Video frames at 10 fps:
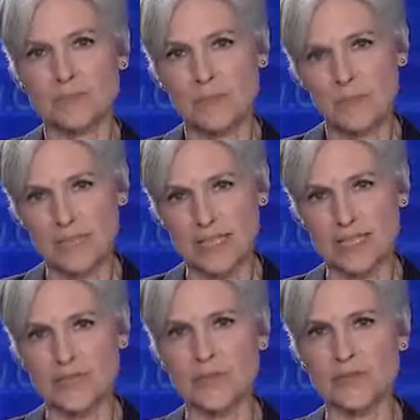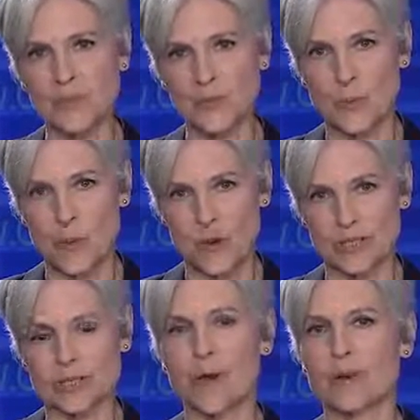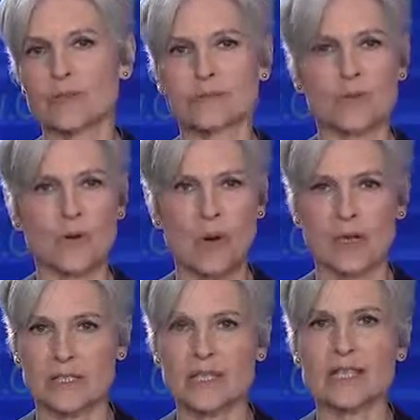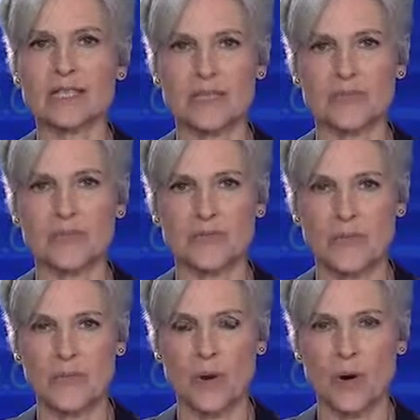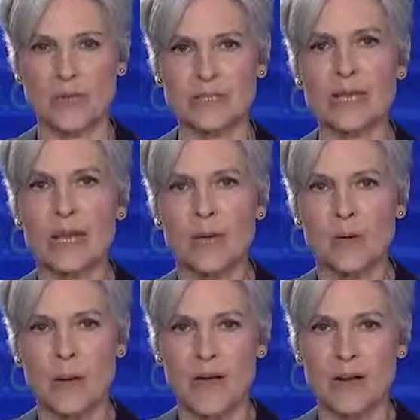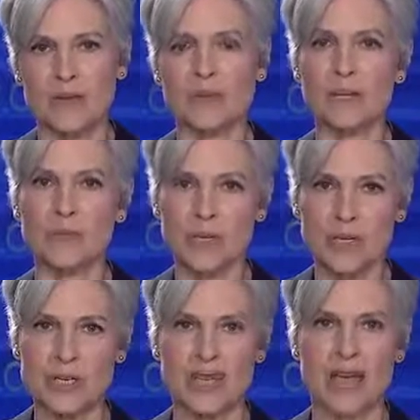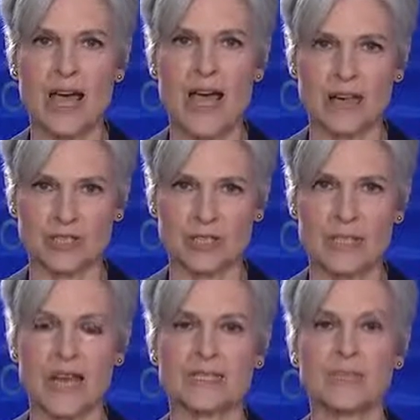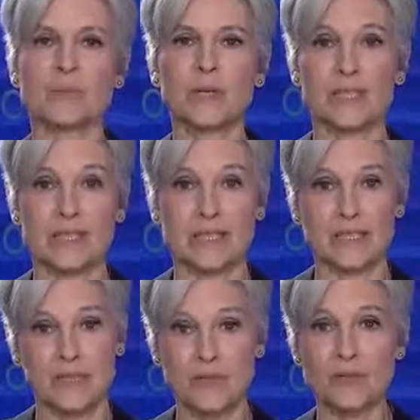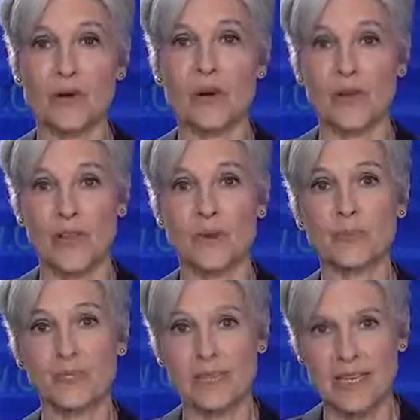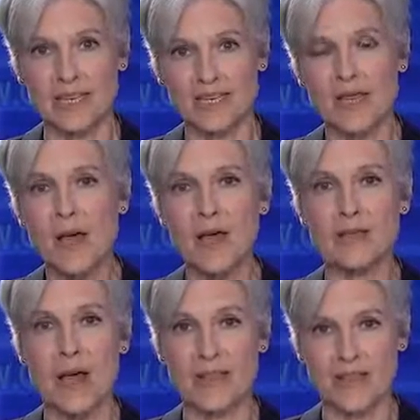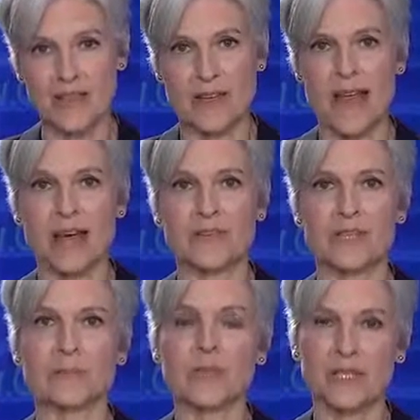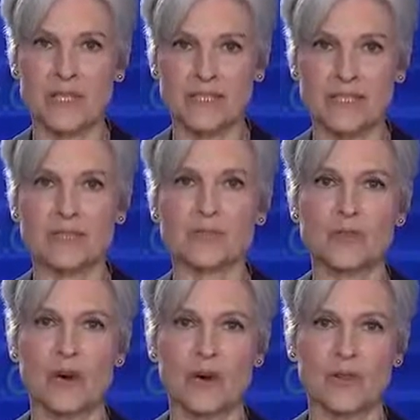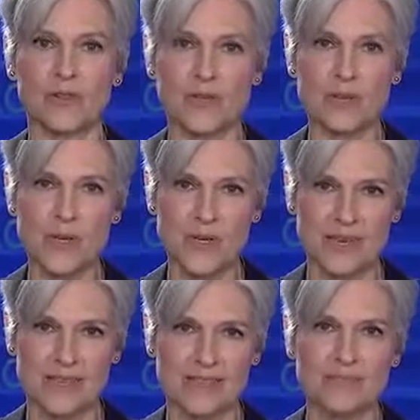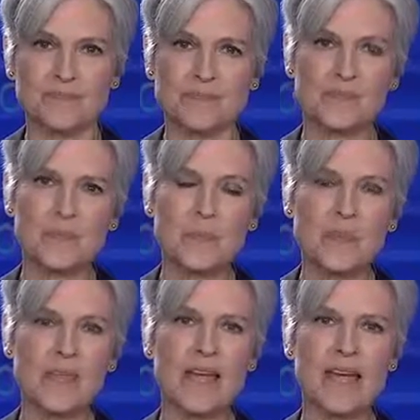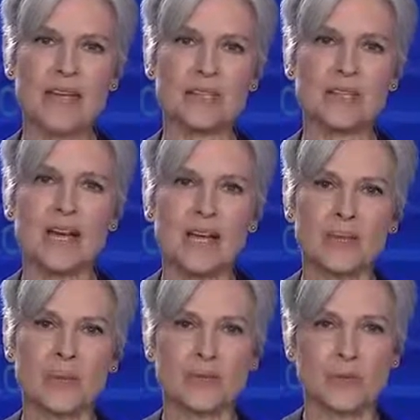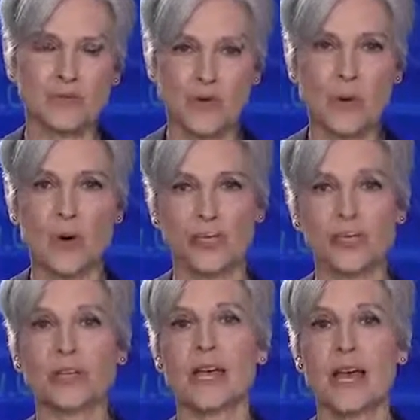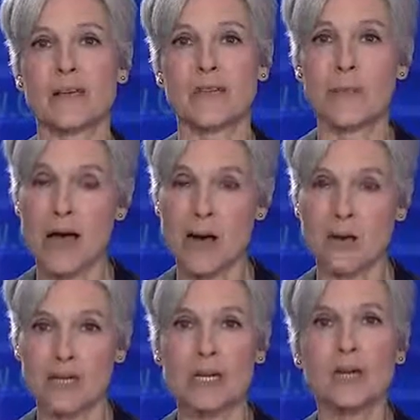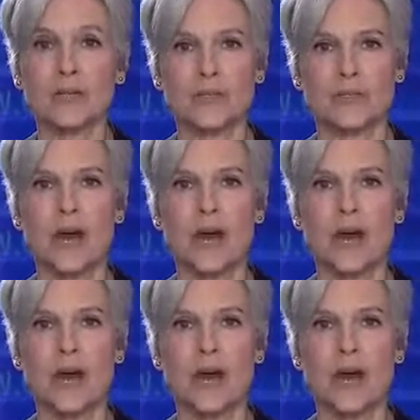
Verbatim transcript: police review boards, or so-called citizen review boards, where the community actually has the ability to control their police rather than having the police control the communities. And those review boards should have the power to